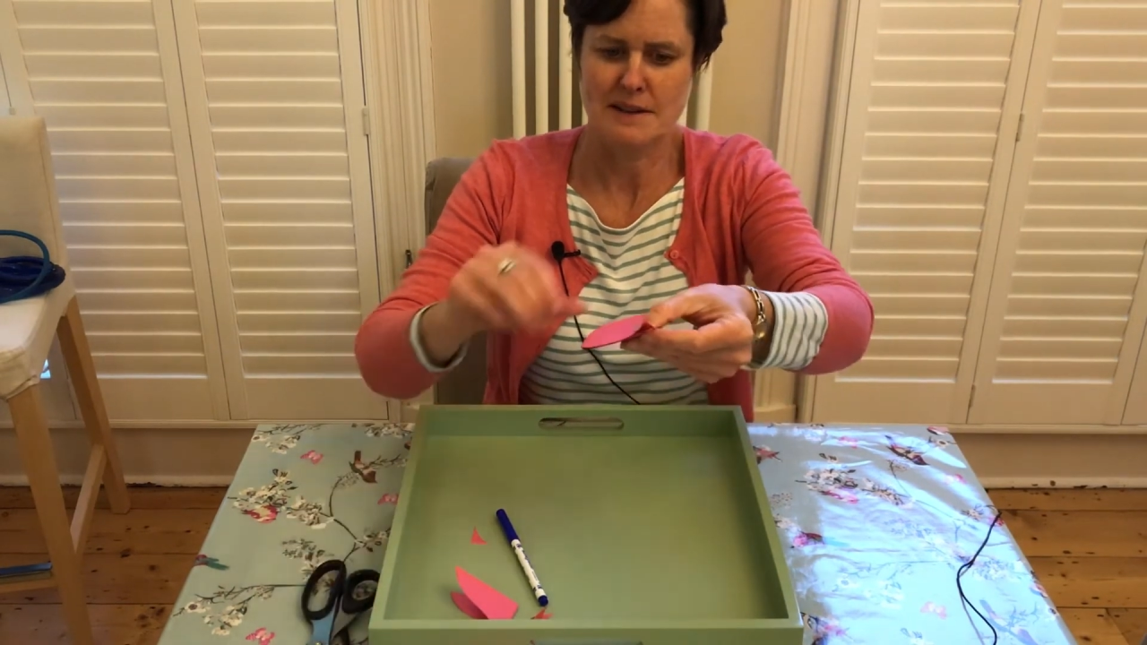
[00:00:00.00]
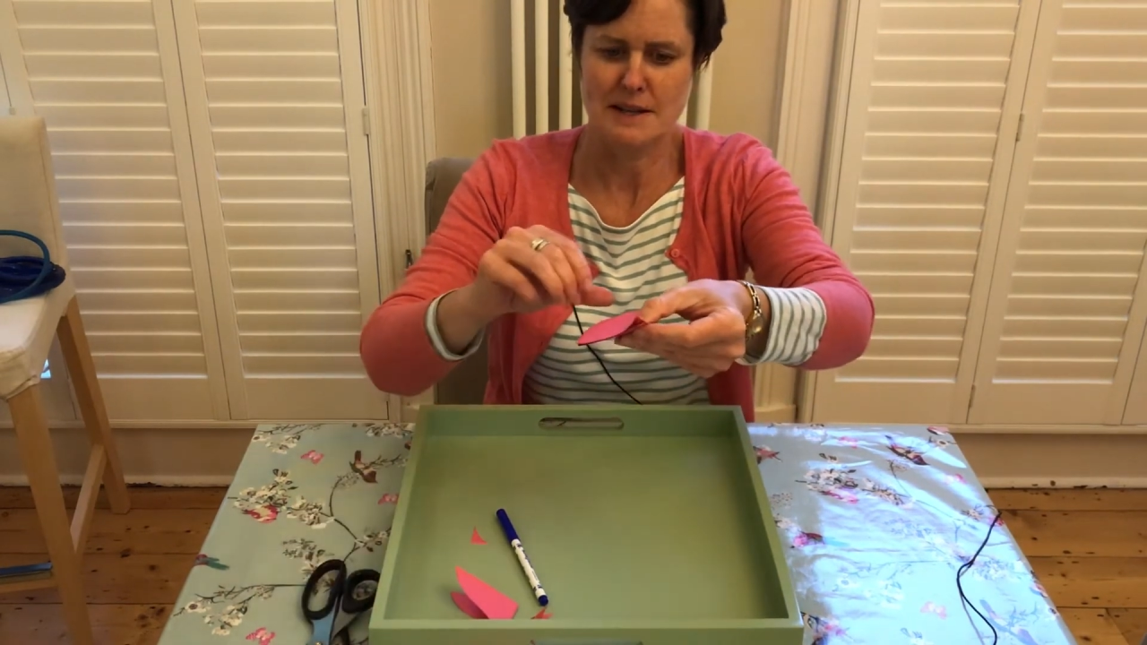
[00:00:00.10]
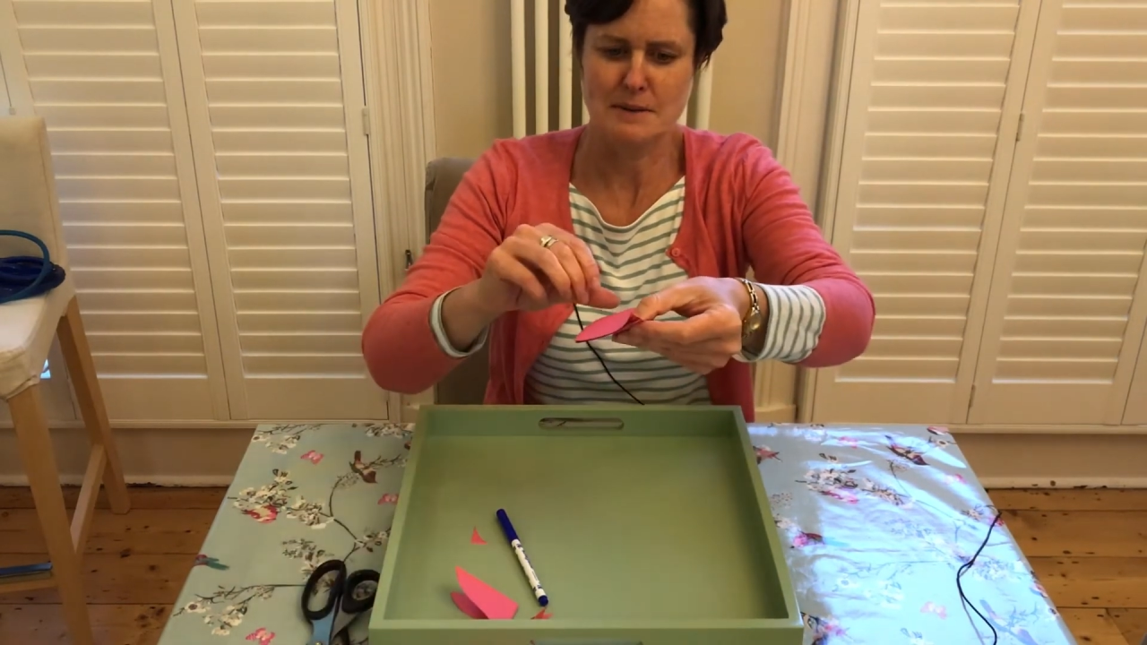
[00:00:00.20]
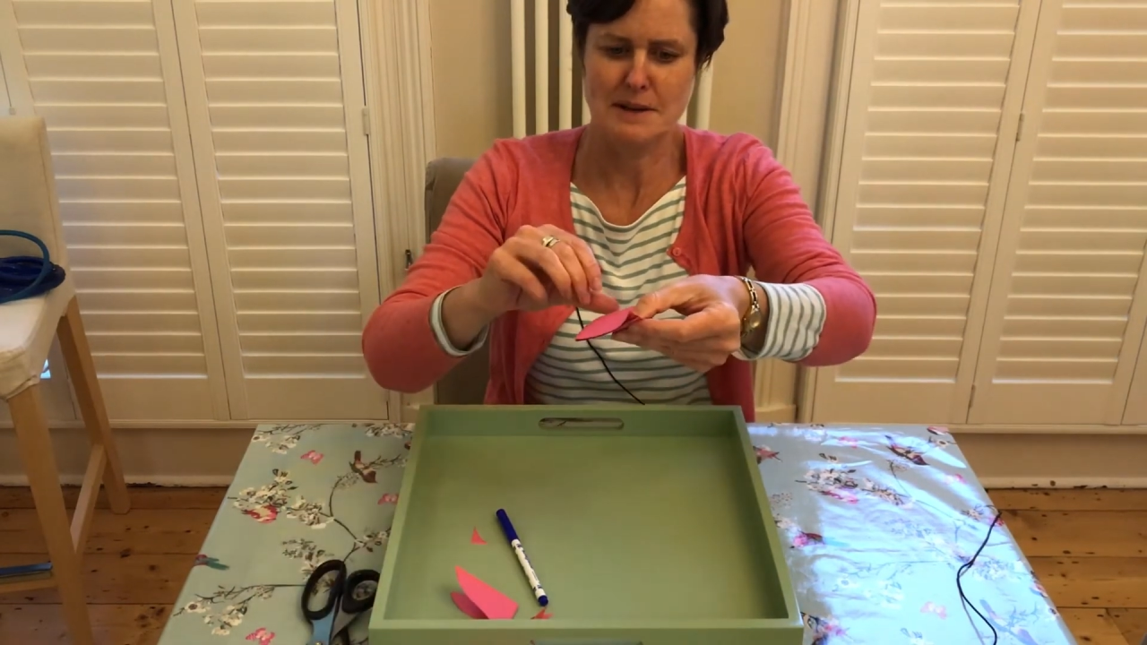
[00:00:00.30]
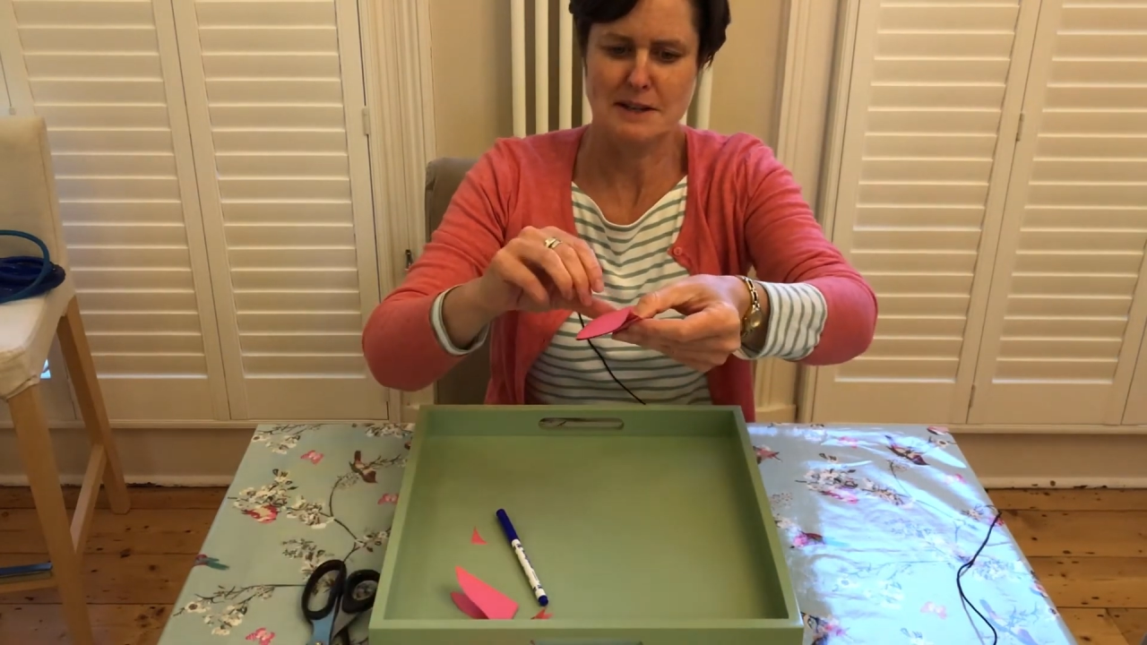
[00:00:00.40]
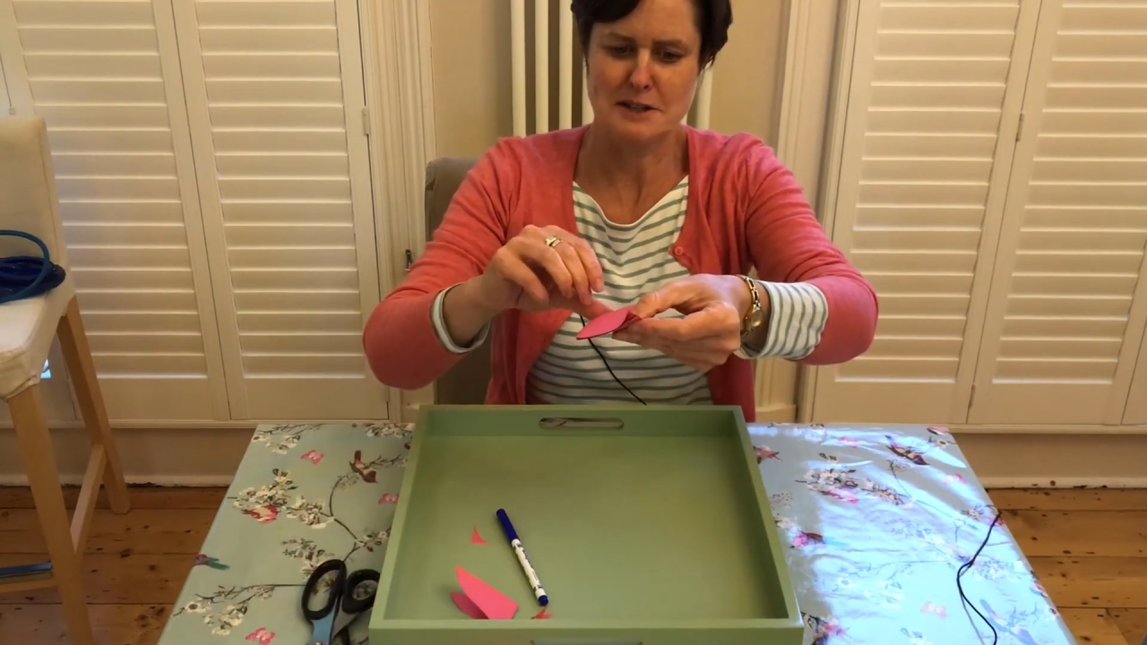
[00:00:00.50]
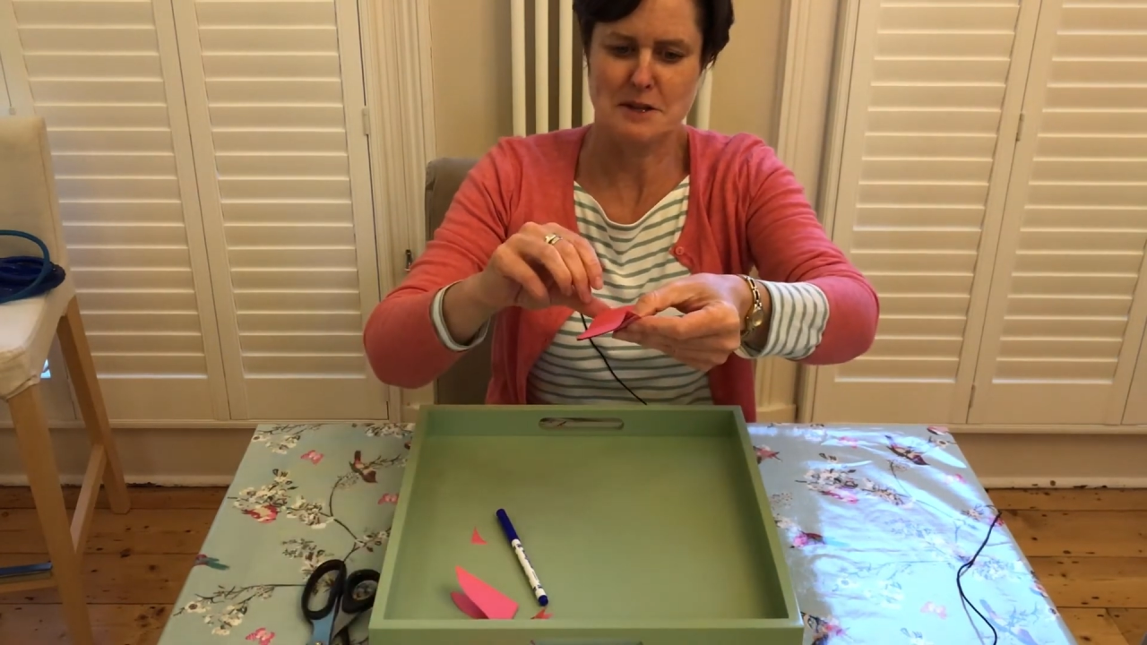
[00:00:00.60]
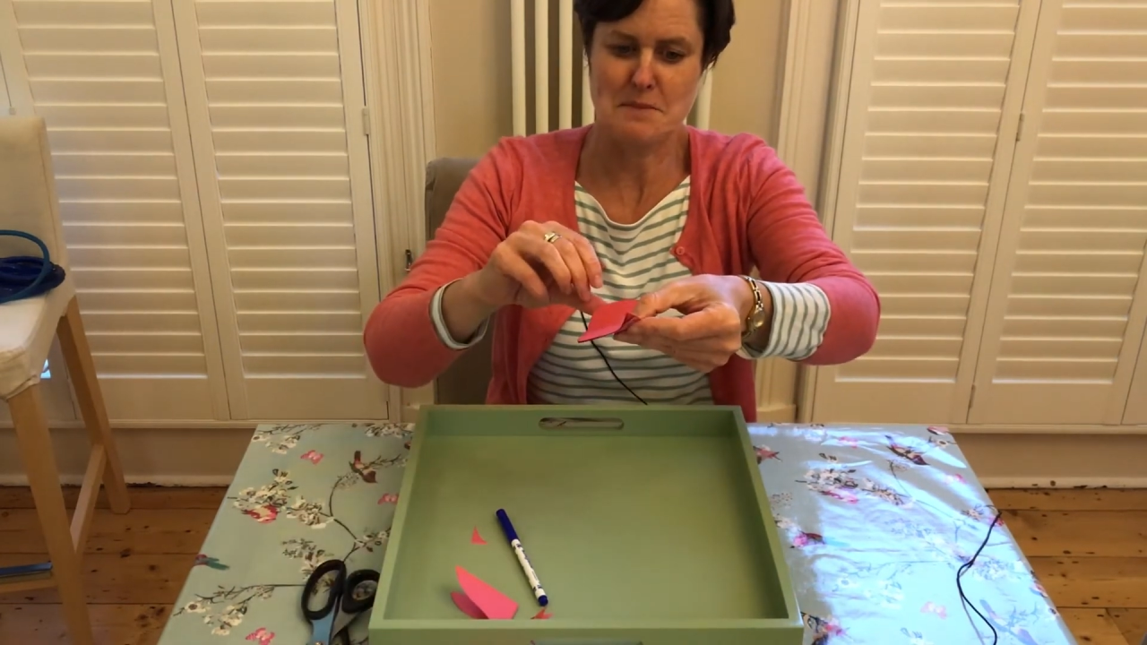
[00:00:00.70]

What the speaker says: here we get to